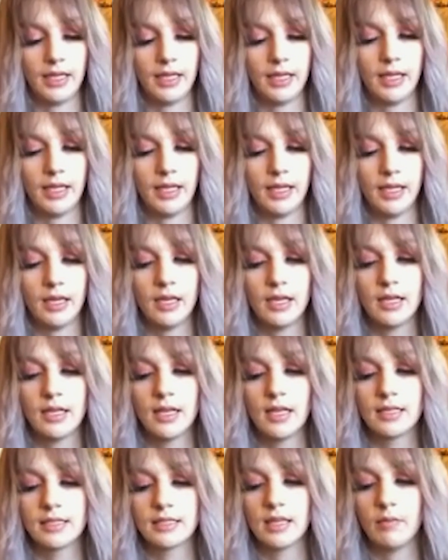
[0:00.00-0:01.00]
He
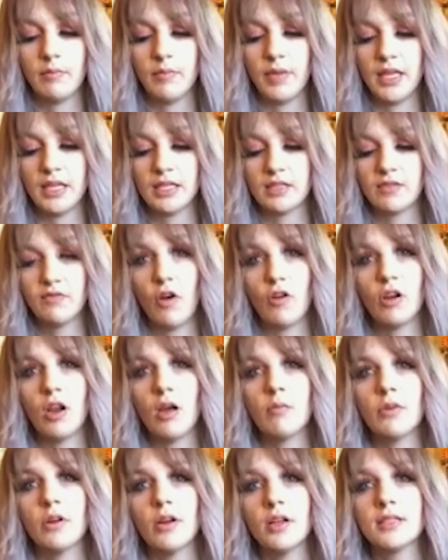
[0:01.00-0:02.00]
slipped me his phone
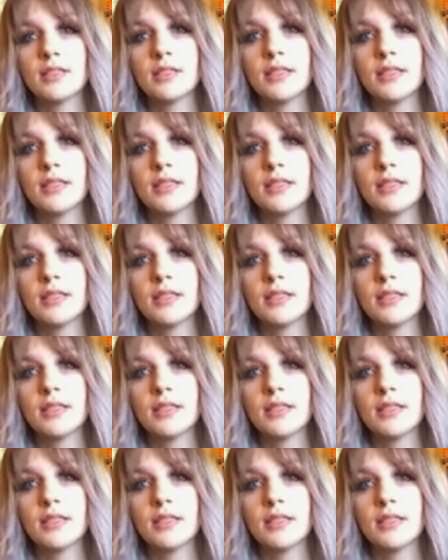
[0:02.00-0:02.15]
number and